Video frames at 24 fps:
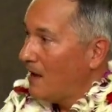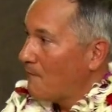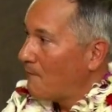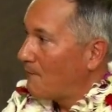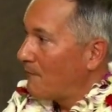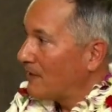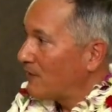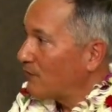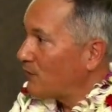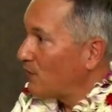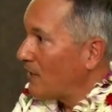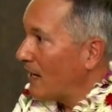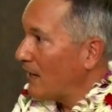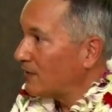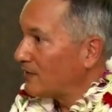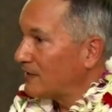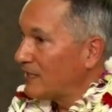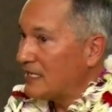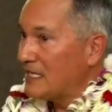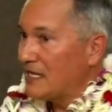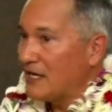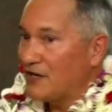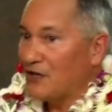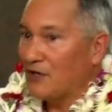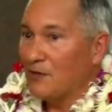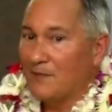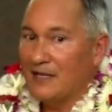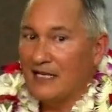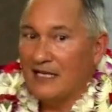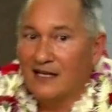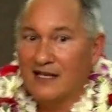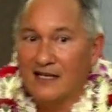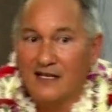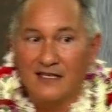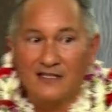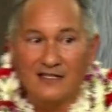but throughout the year,
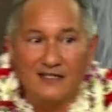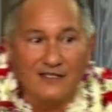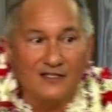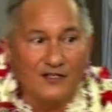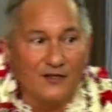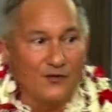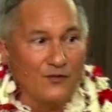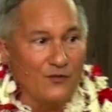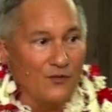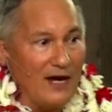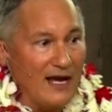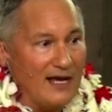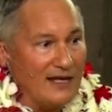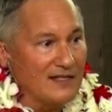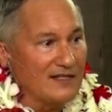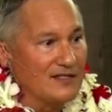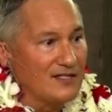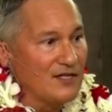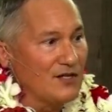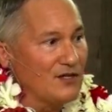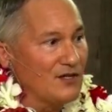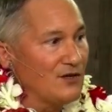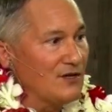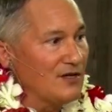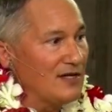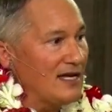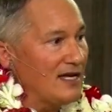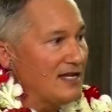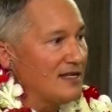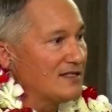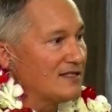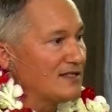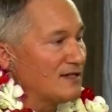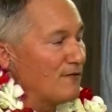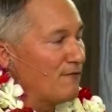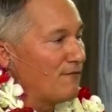because gratitude
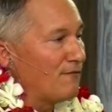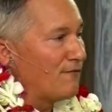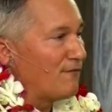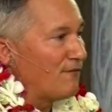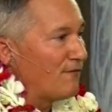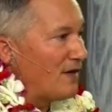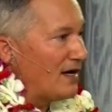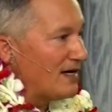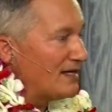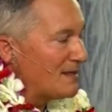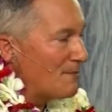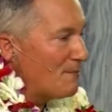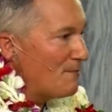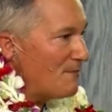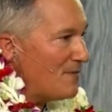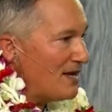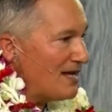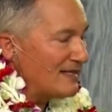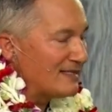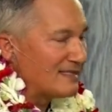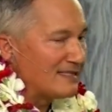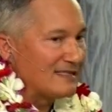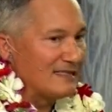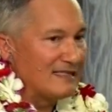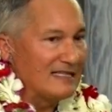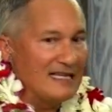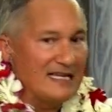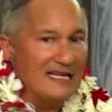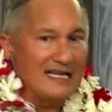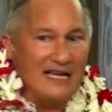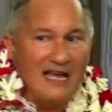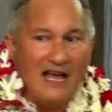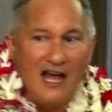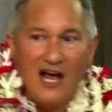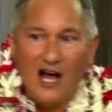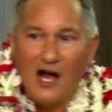is
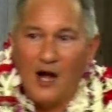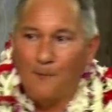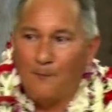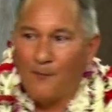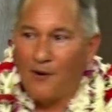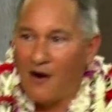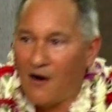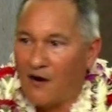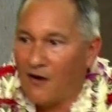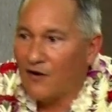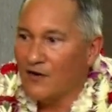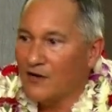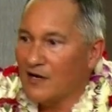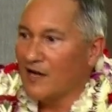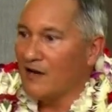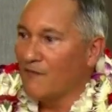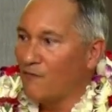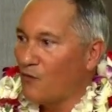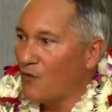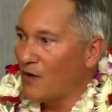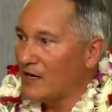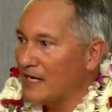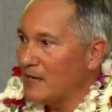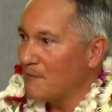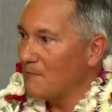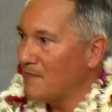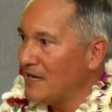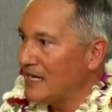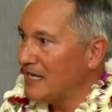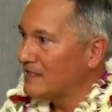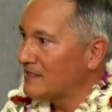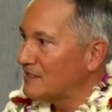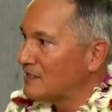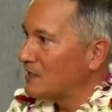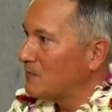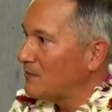fundamentally a part of what it
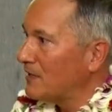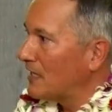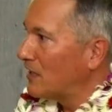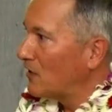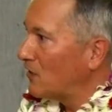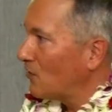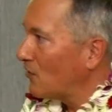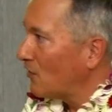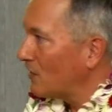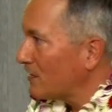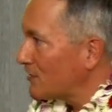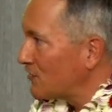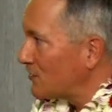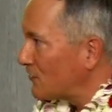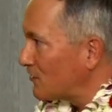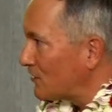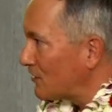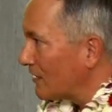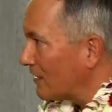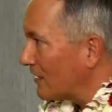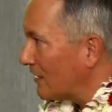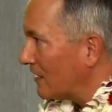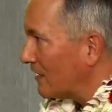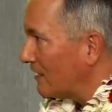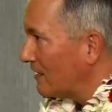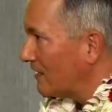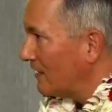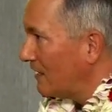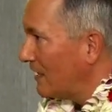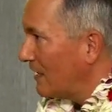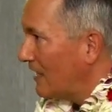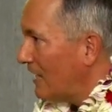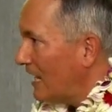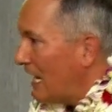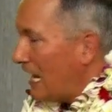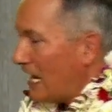means to be Christian.
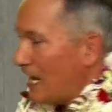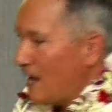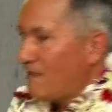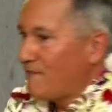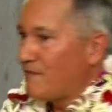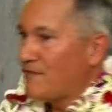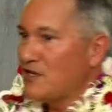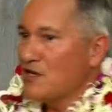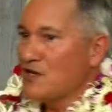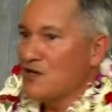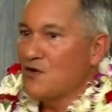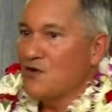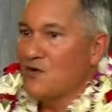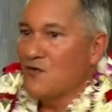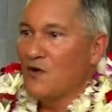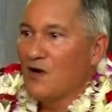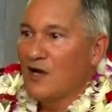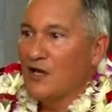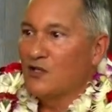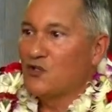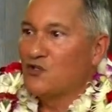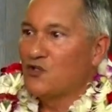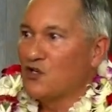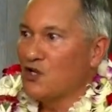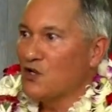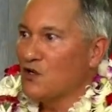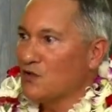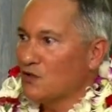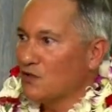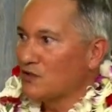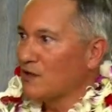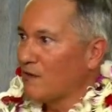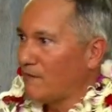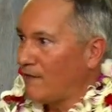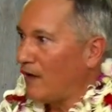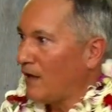If you
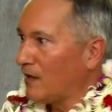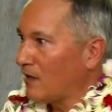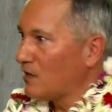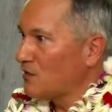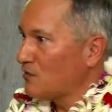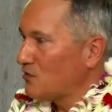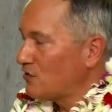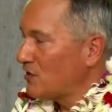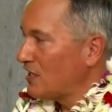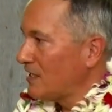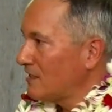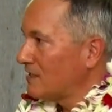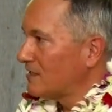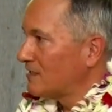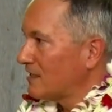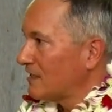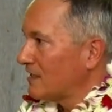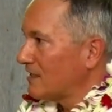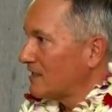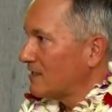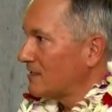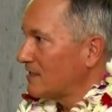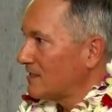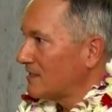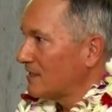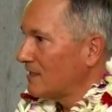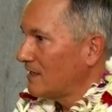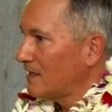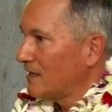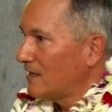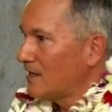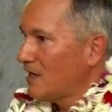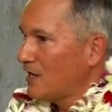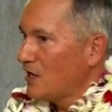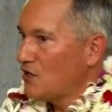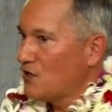choose to follow Jesus,
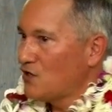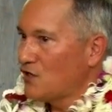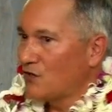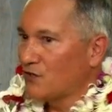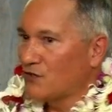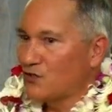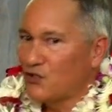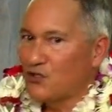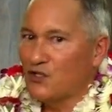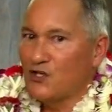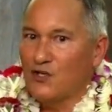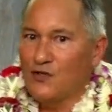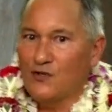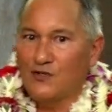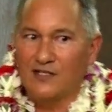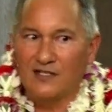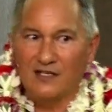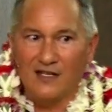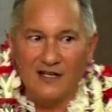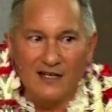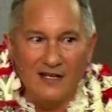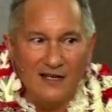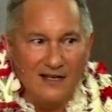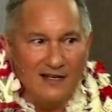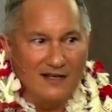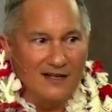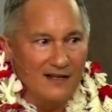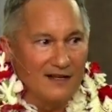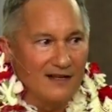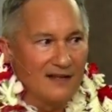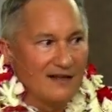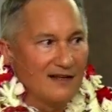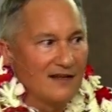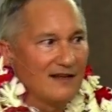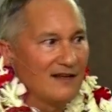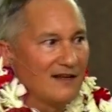you're choosing
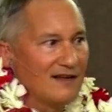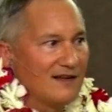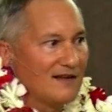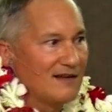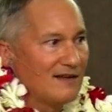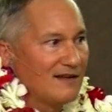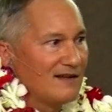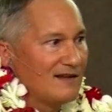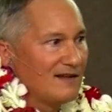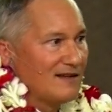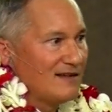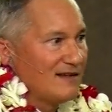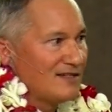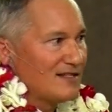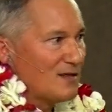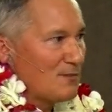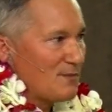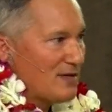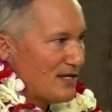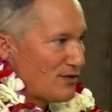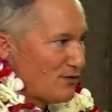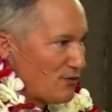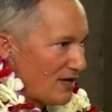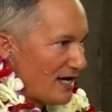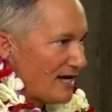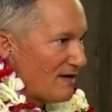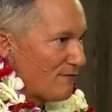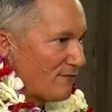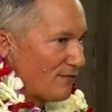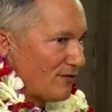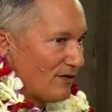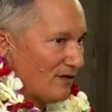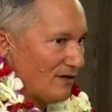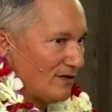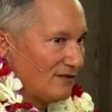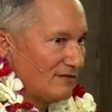to be
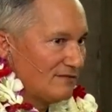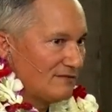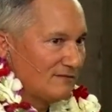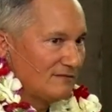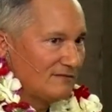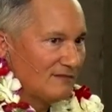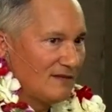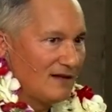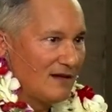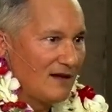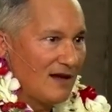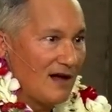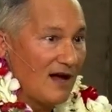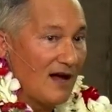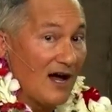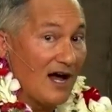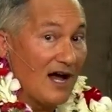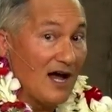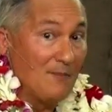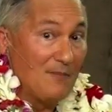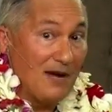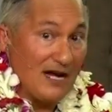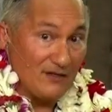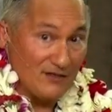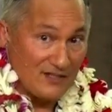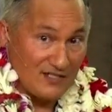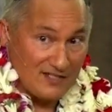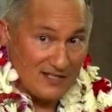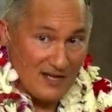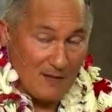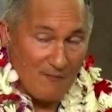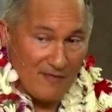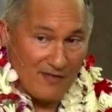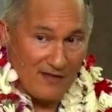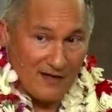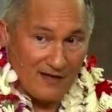grateful about
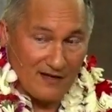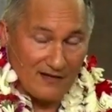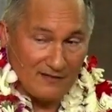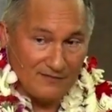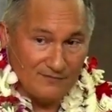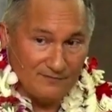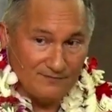something.